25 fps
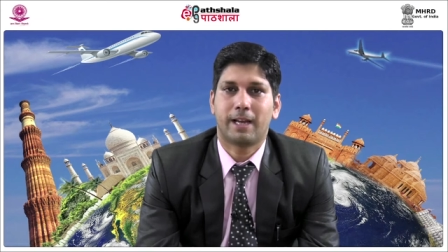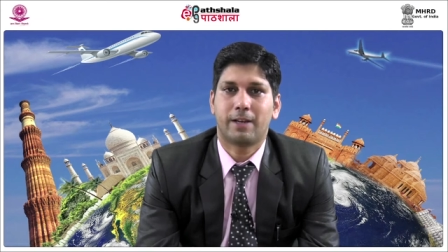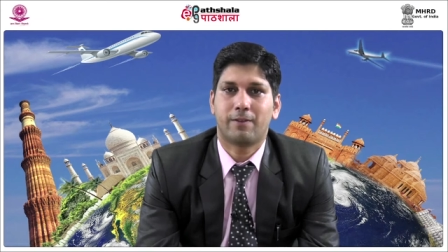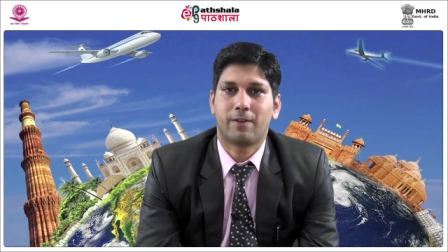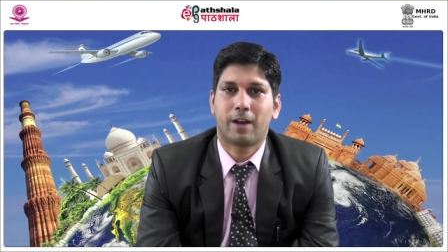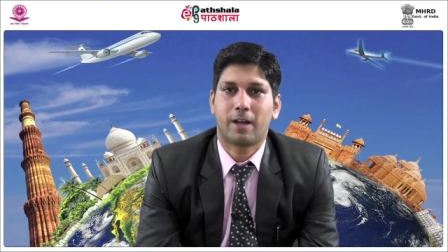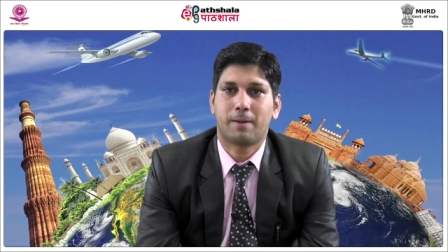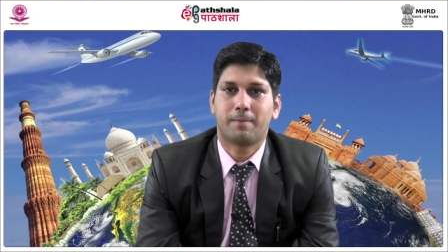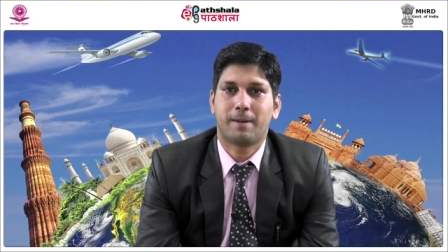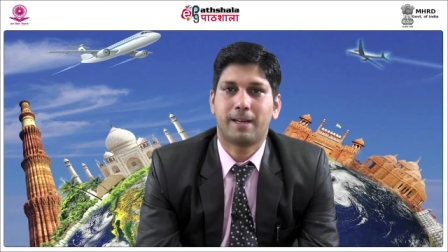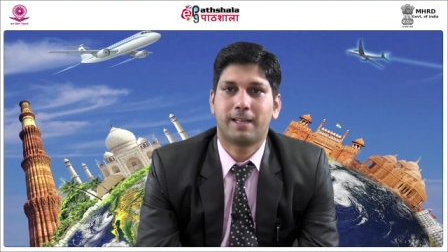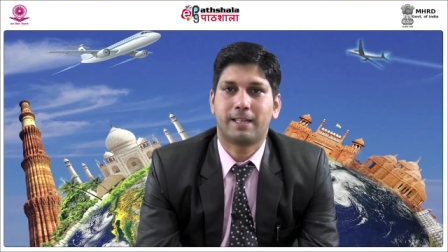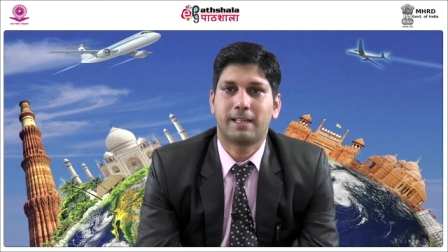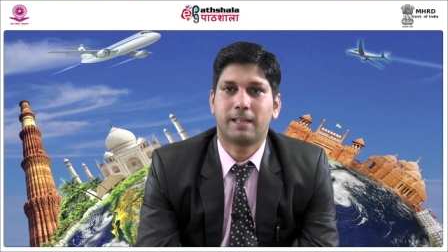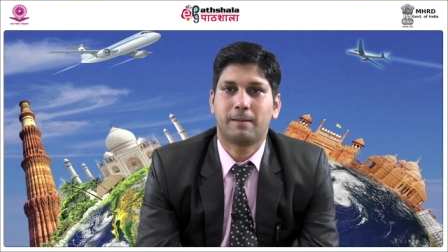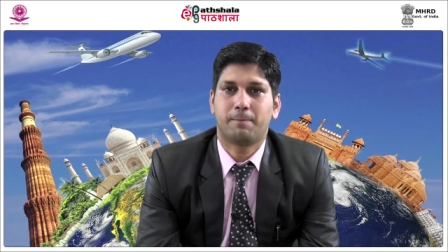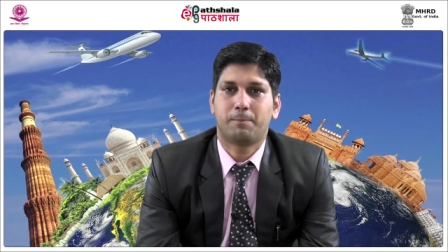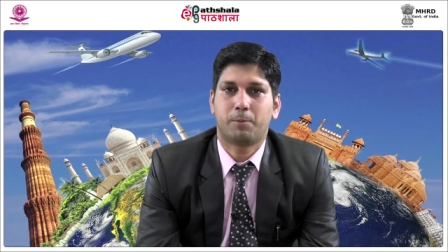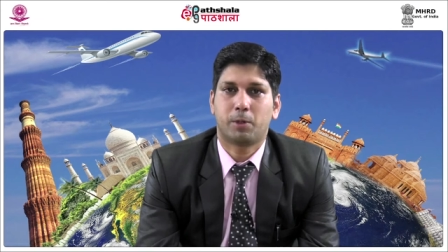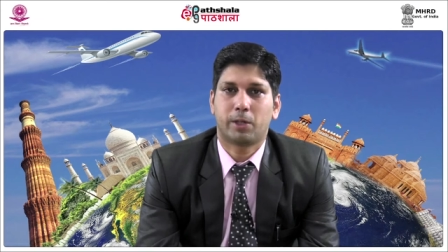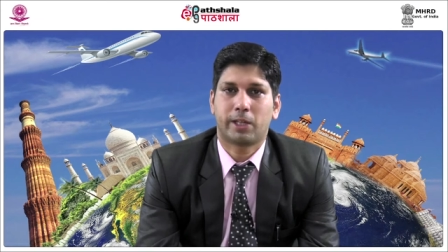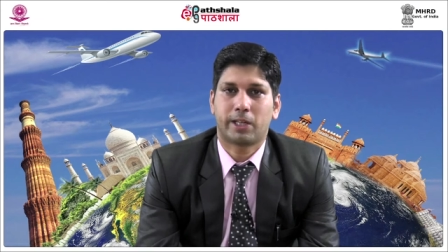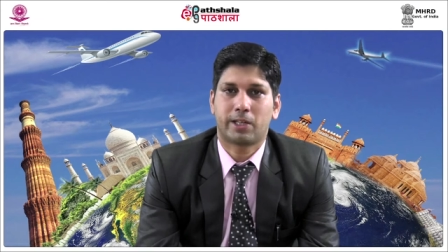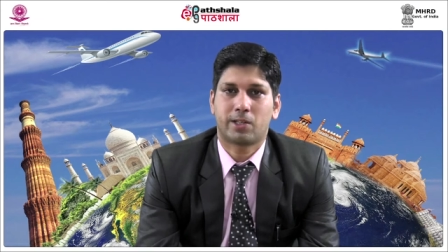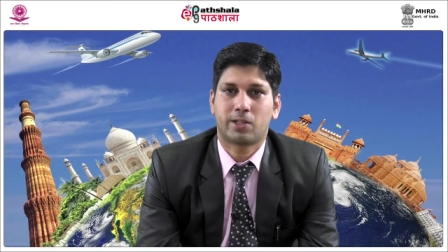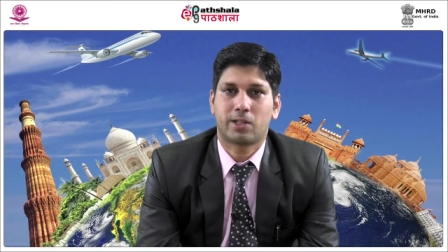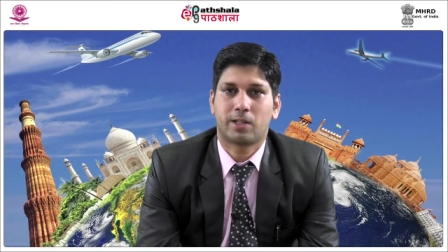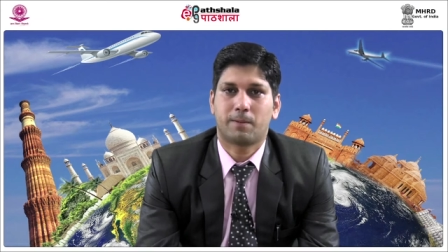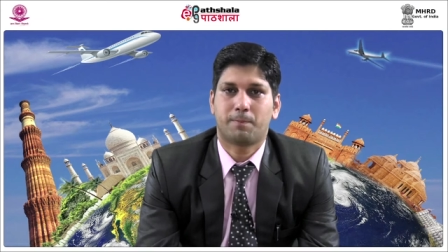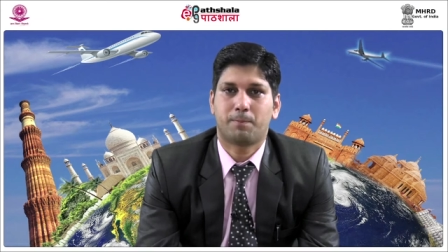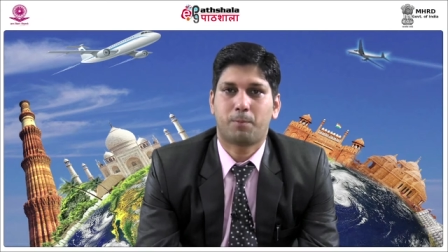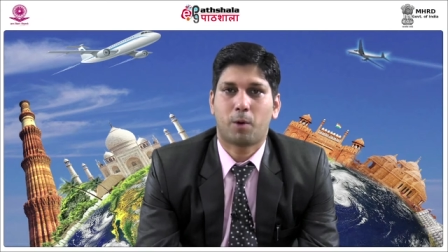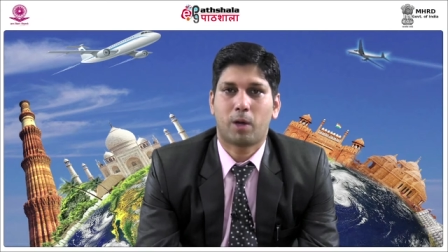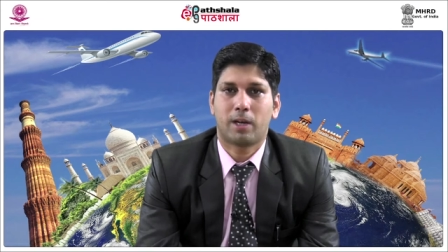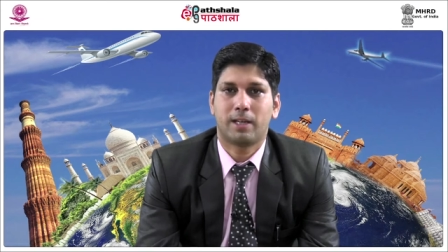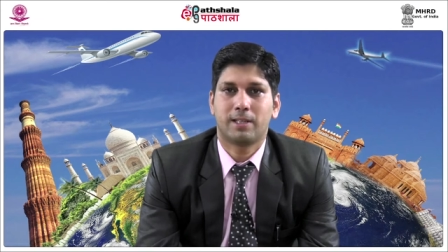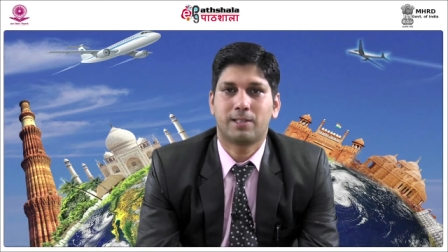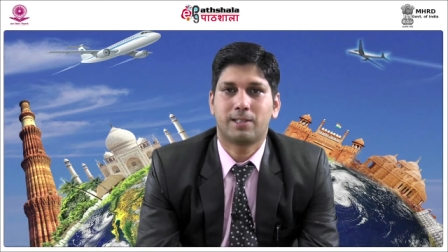environmental protection
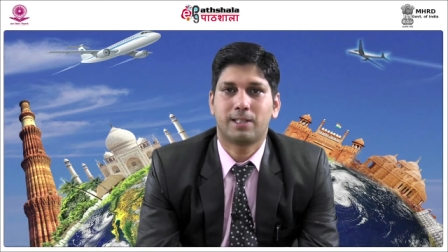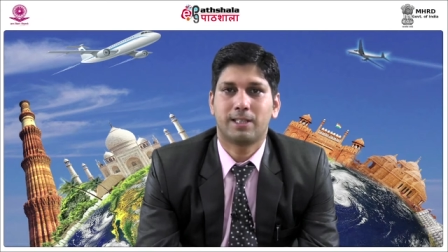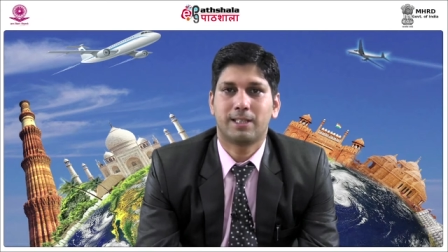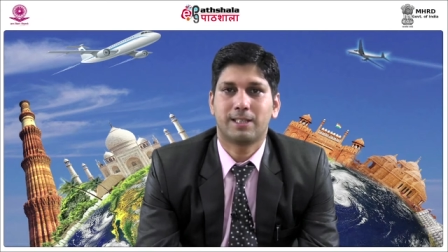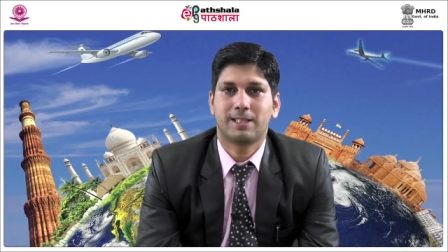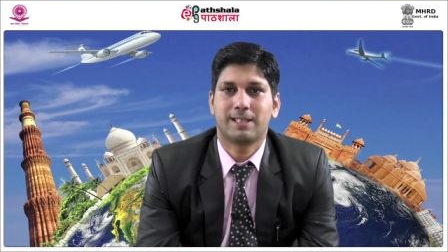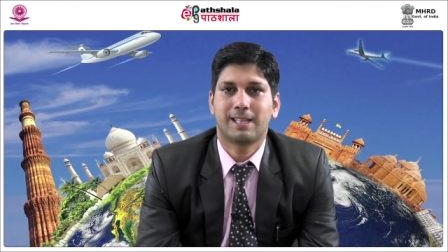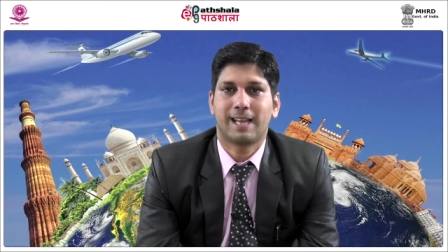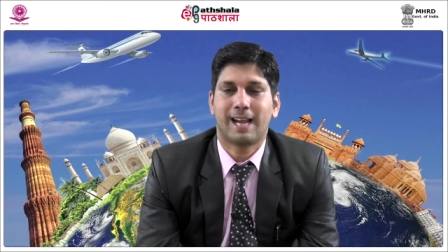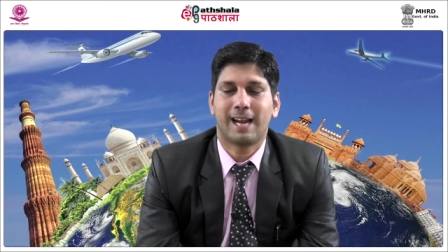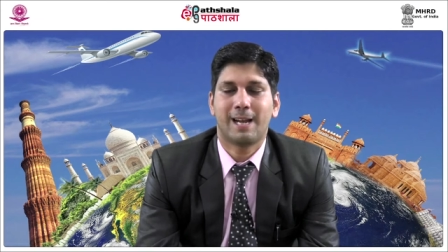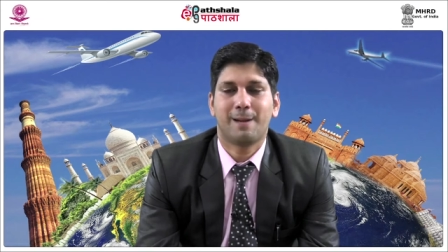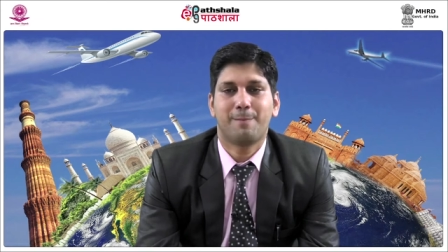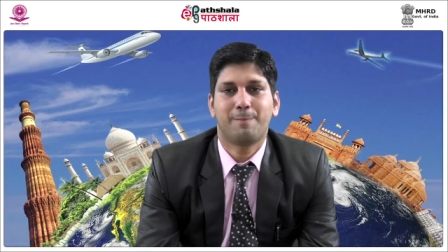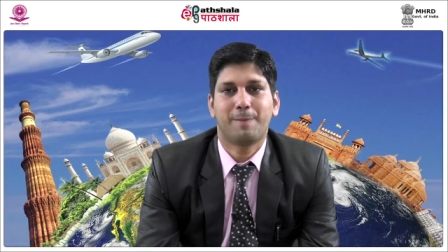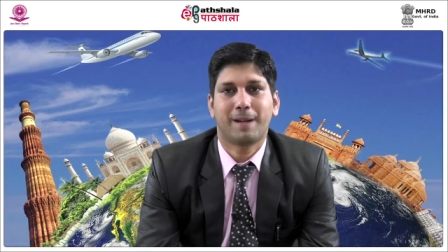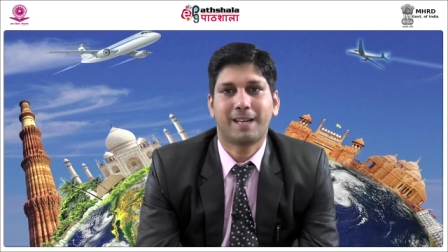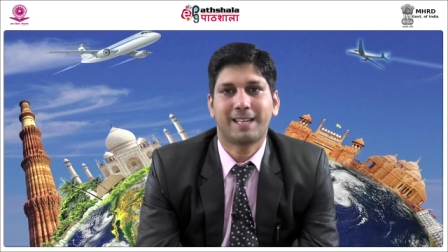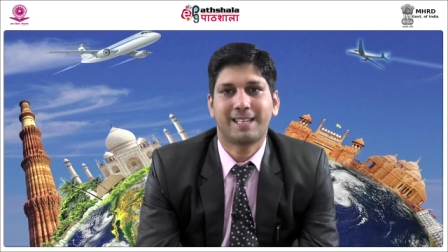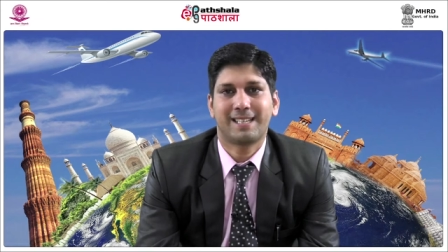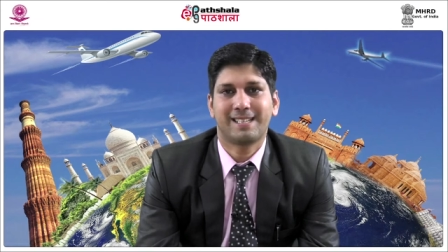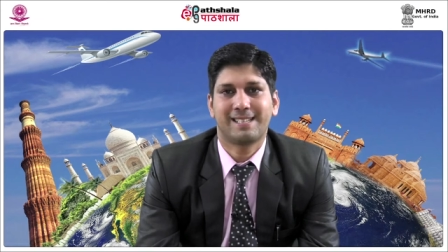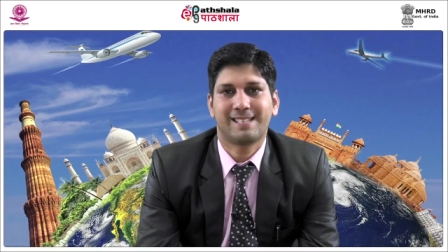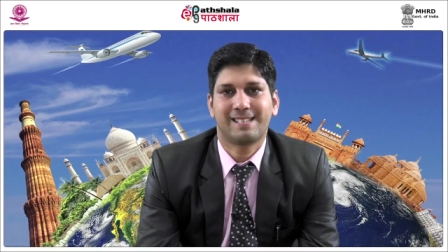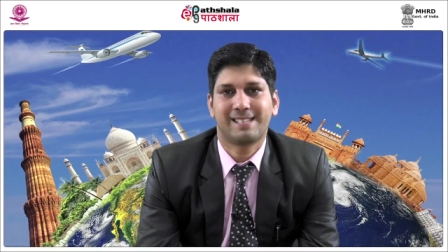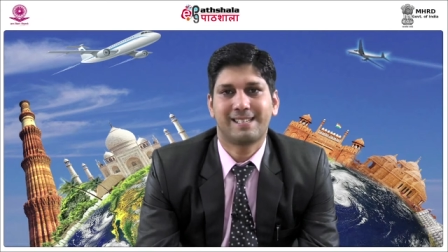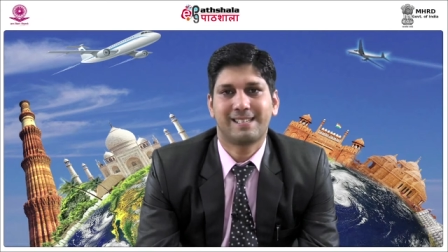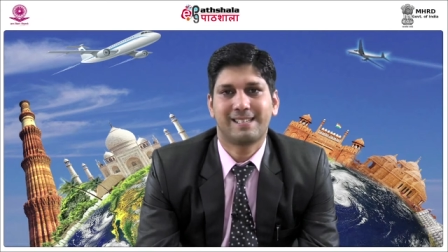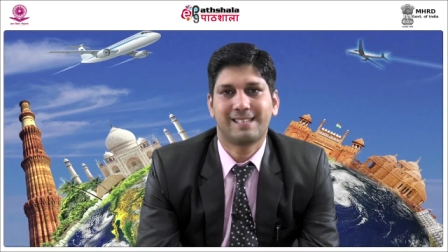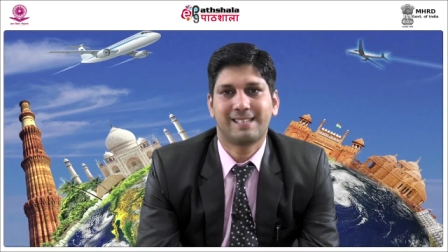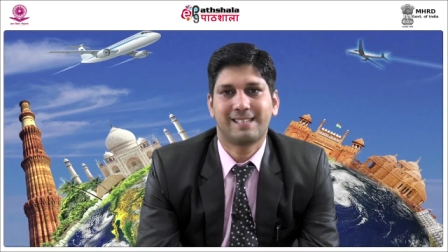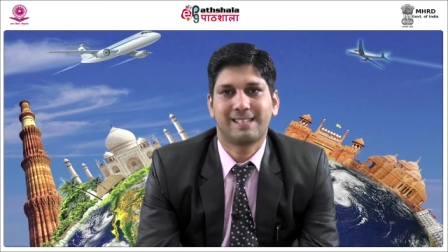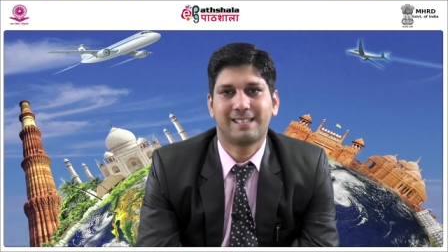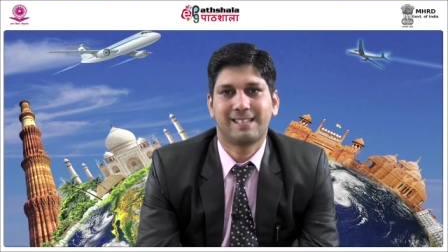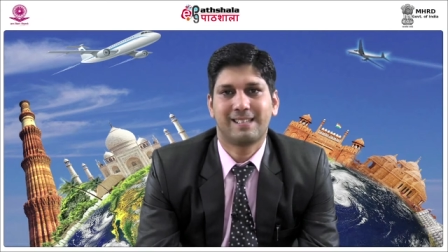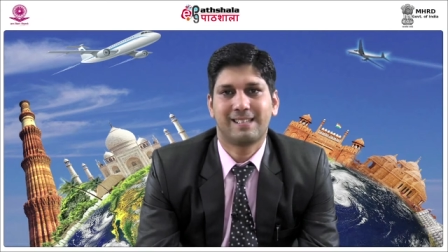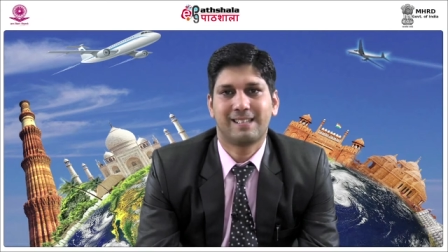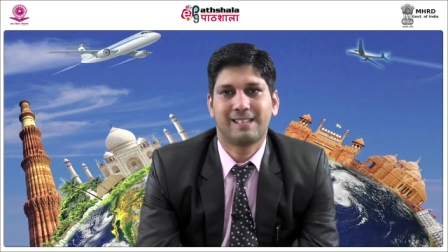policies and
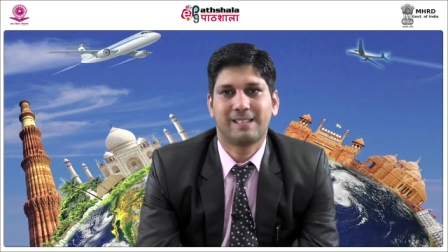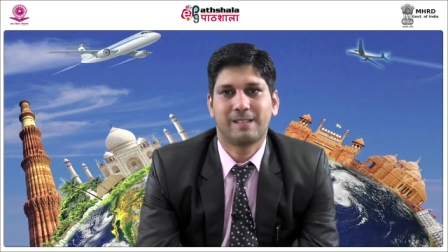practices.